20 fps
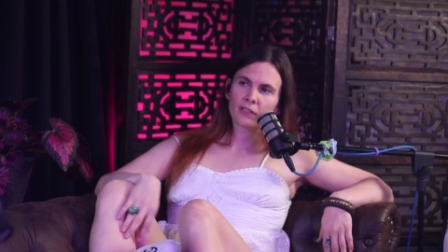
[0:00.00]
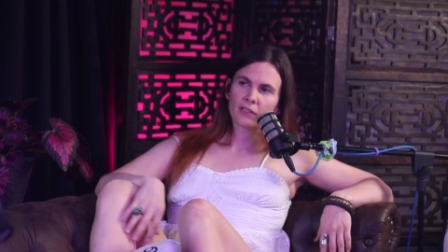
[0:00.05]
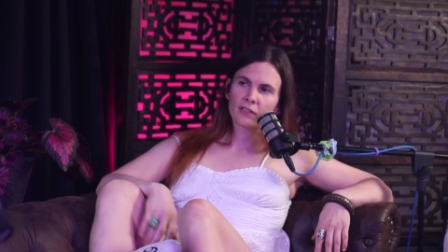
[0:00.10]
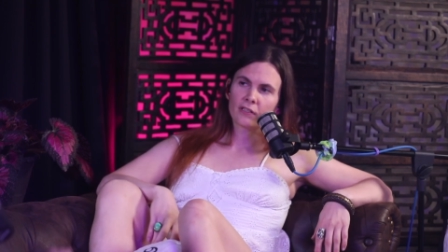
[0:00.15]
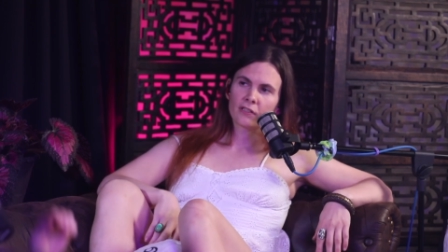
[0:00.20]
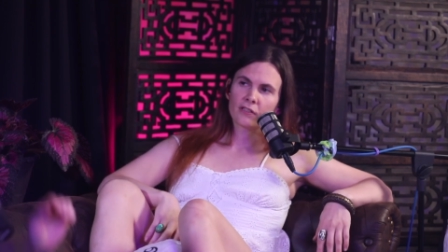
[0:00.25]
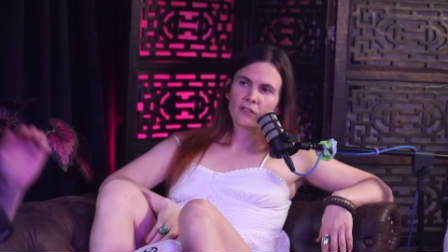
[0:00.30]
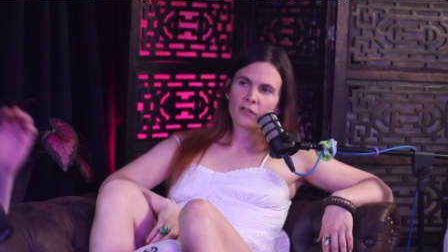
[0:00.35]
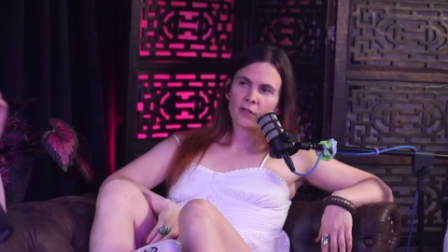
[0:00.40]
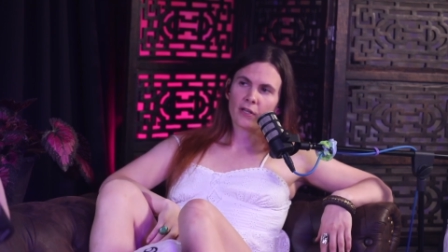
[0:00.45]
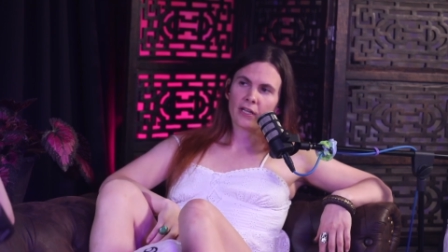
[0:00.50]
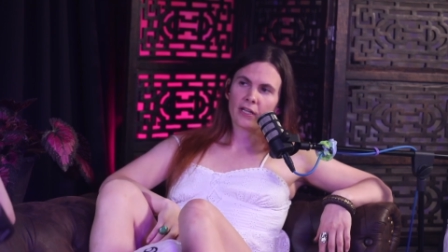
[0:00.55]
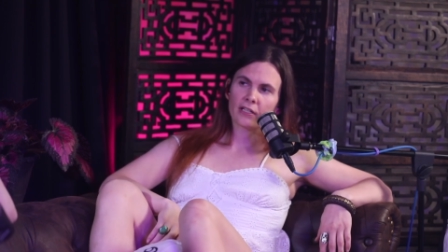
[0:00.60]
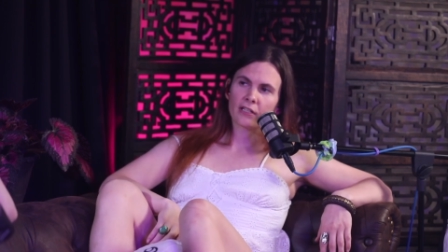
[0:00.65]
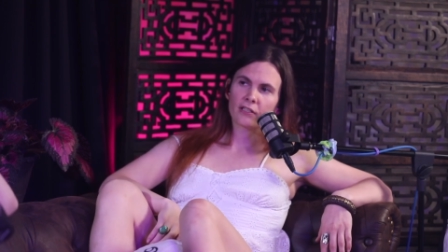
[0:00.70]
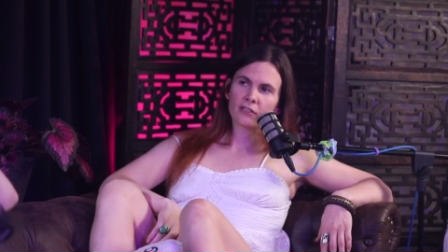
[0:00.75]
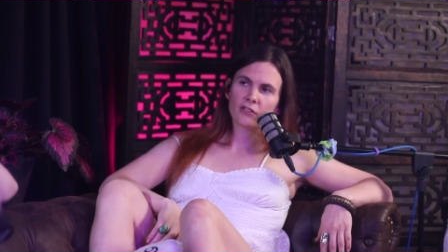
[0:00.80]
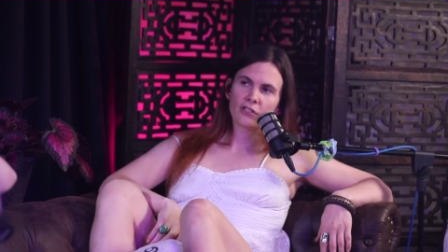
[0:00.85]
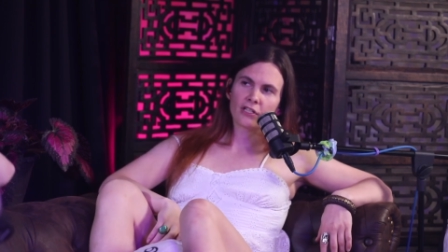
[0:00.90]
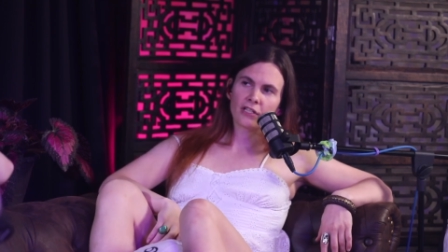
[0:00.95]
The... Wow. So like
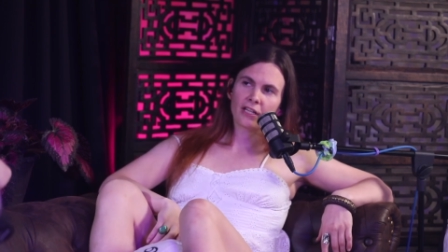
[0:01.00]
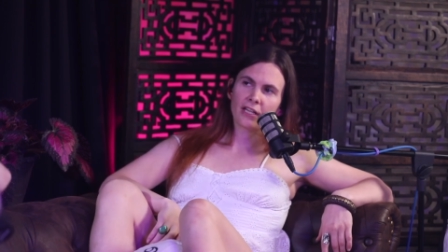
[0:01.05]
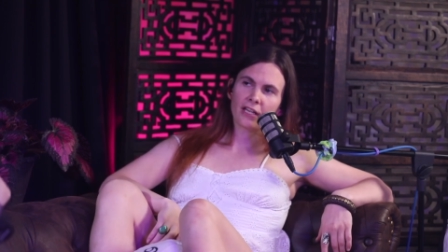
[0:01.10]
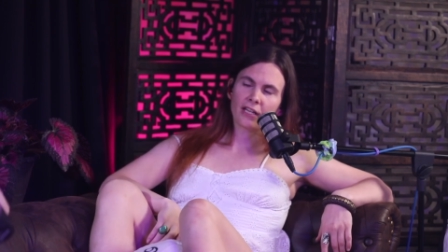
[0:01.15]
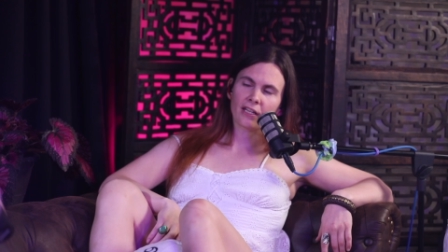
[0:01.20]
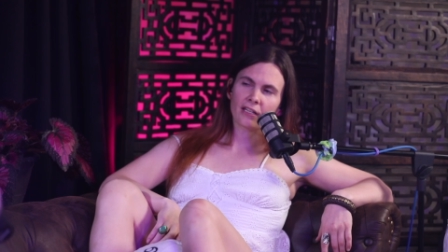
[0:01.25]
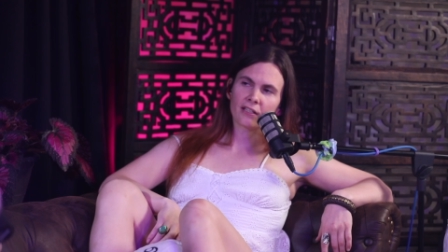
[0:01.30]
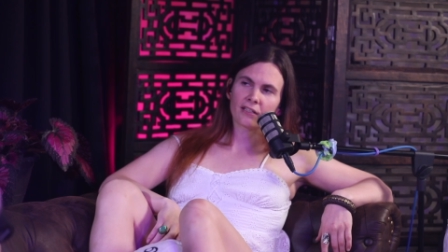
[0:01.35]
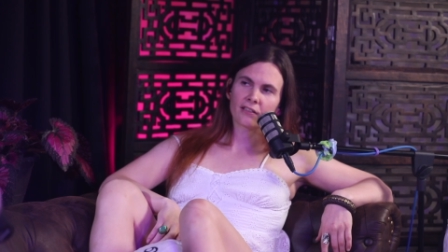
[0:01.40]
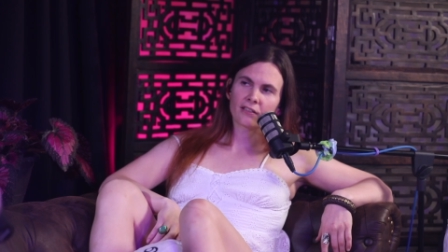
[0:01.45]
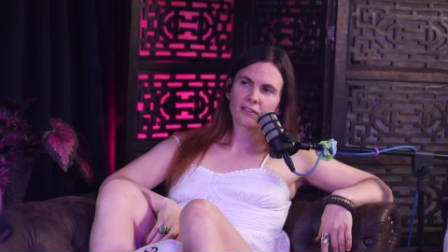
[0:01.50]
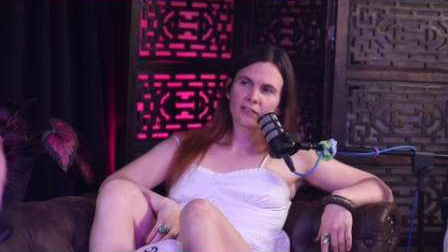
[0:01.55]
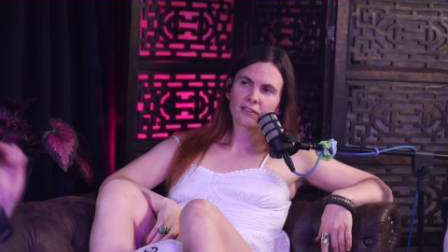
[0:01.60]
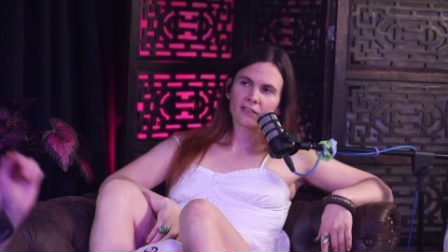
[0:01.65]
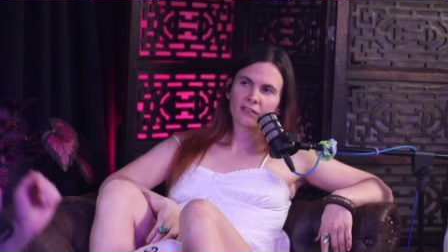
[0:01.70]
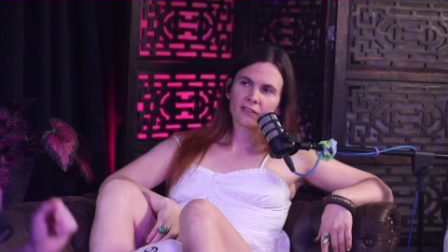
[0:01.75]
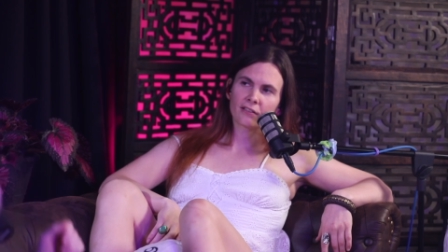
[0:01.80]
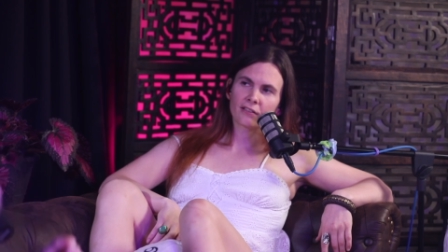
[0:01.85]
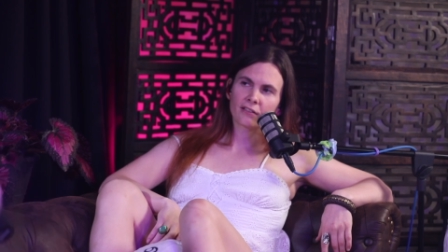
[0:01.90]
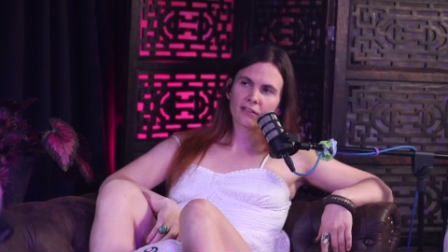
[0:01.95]
she can't
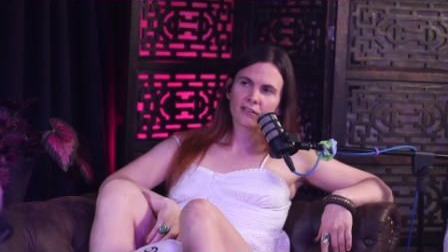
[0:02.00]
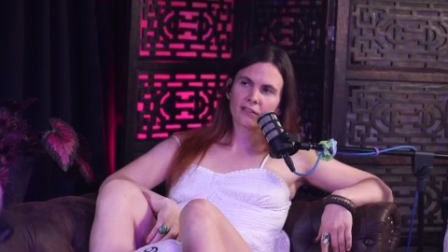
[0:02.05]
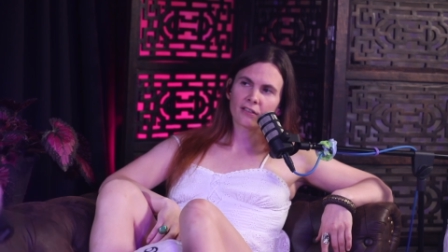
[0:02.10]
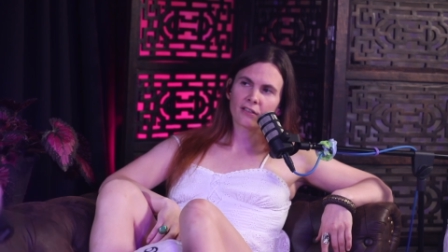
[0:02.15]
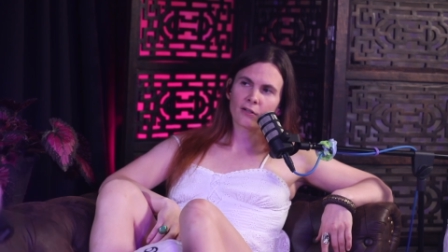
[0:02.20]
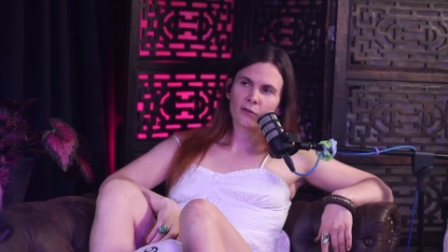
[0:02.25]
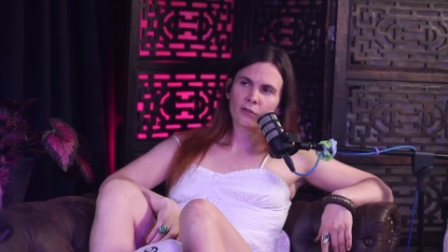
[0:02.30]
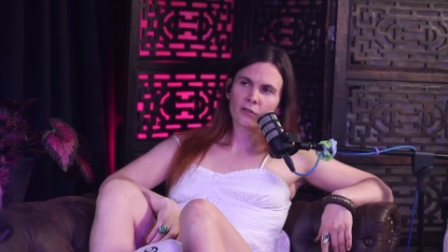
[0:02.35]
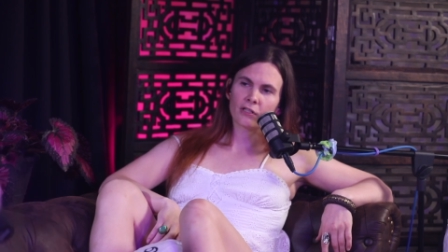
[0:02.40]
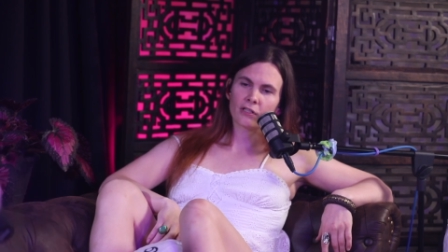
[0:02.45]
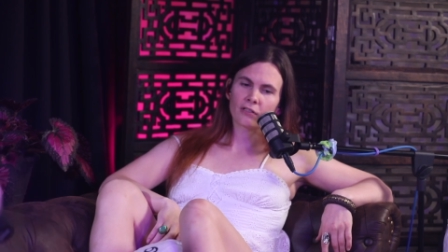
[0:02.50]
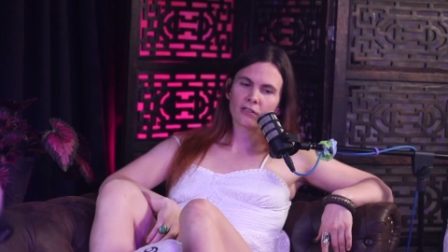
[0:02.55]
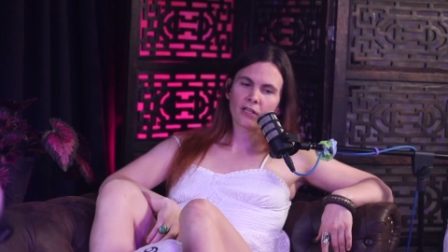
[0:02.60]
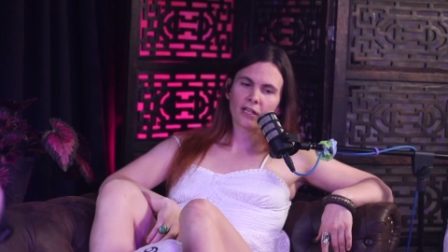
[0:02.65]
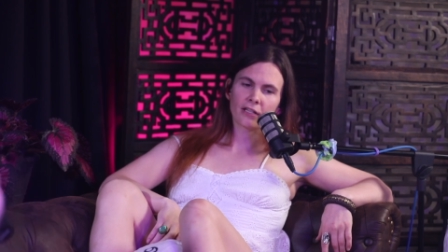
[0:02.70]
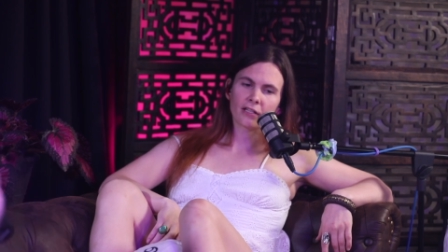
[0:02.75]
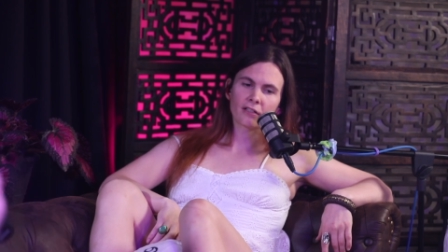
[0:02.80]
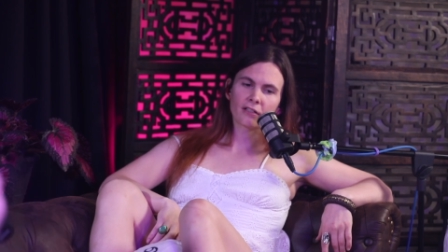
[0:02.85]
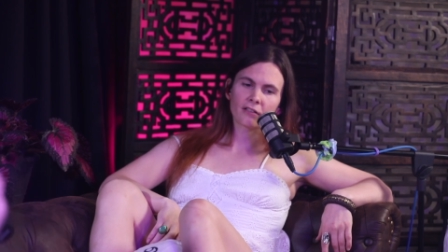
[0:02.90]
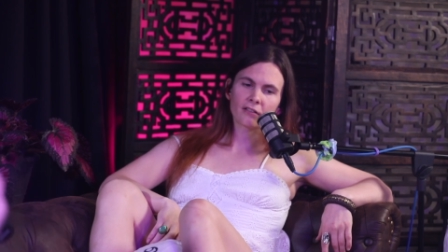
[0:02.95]
go to
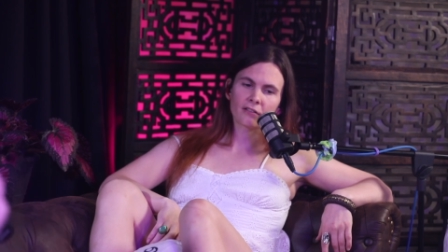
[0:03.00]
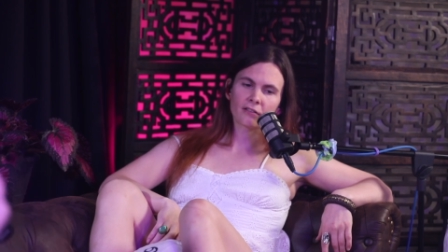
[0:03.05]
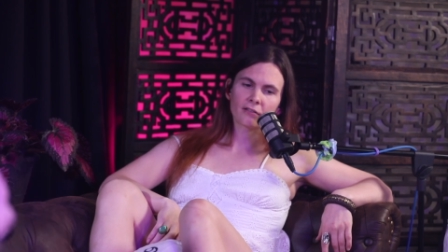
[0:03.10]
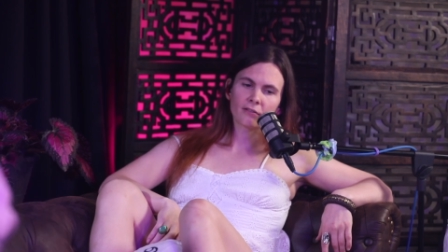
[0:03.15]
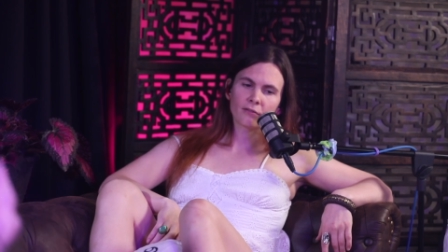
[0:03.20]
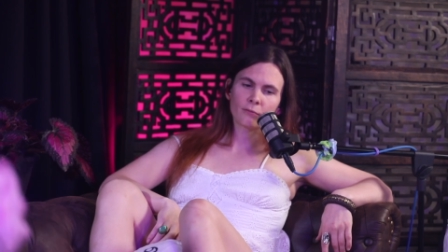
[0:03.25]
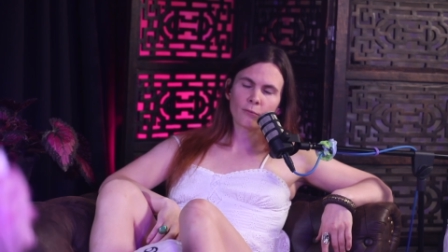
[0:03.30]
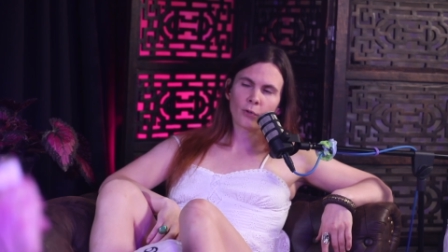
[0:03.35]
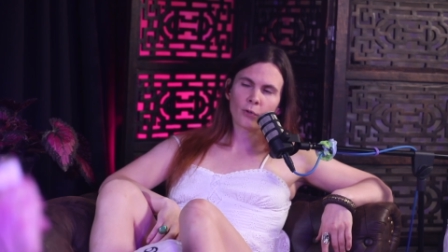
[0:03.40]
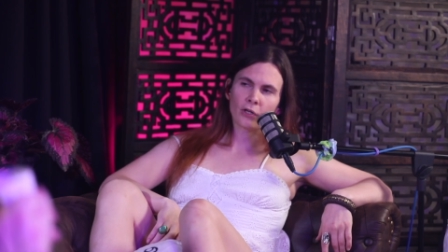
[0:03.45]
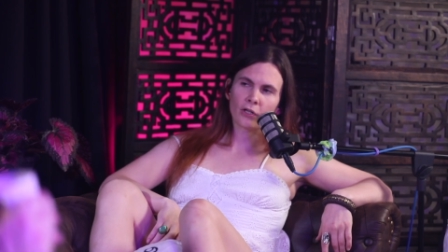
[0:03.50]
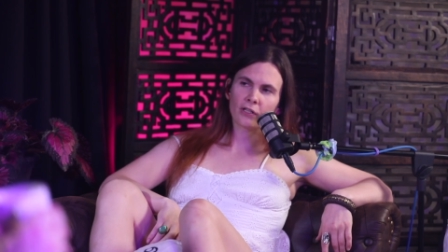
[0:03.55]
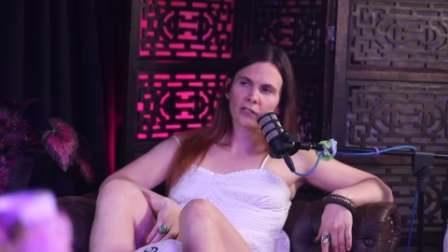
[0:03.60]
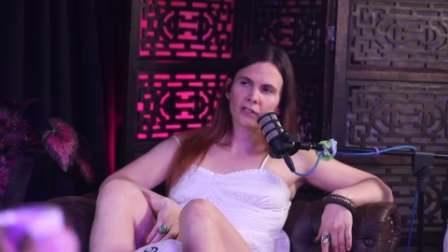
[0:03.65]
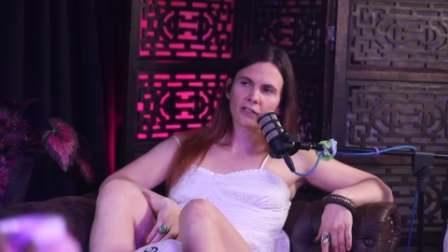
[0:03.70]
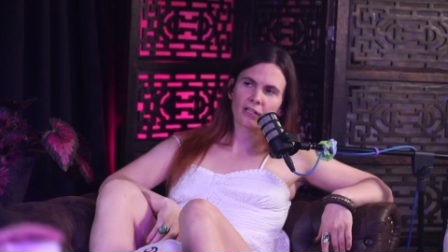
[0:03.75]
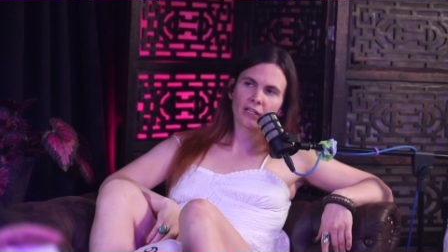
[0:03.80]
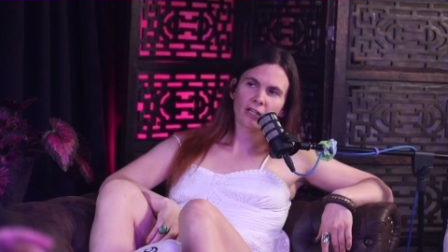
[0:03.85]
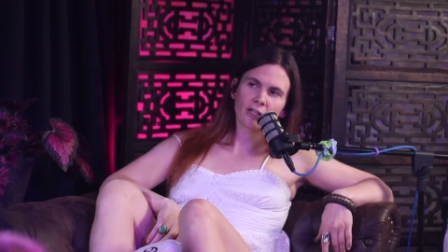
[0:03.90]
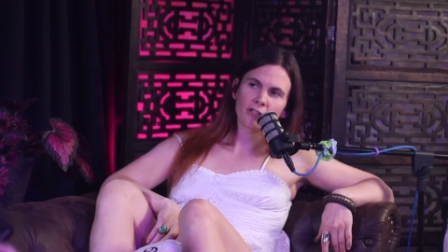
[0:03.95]
like work
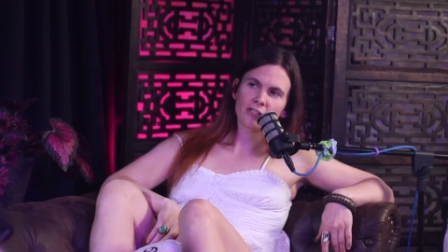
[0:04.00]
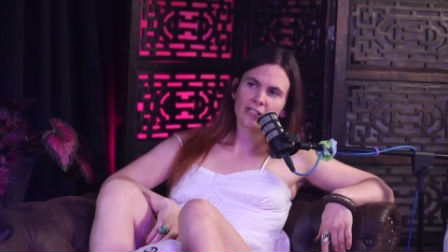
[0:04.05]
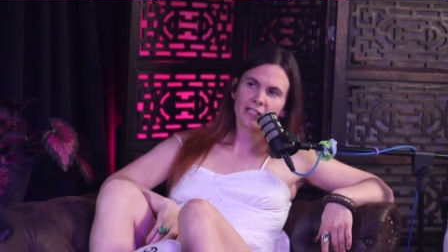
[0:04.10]
at her seat